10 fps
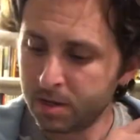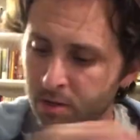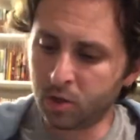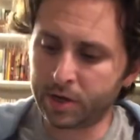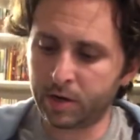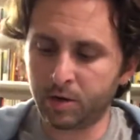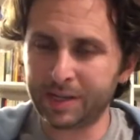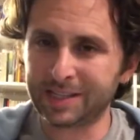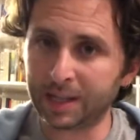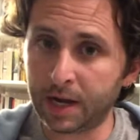Look at all
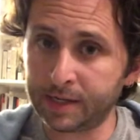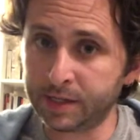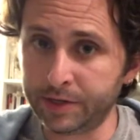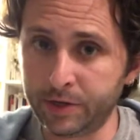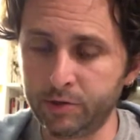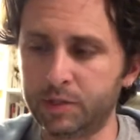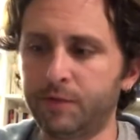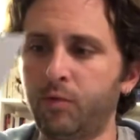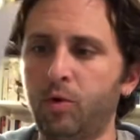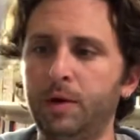these lines he uses
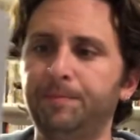for it.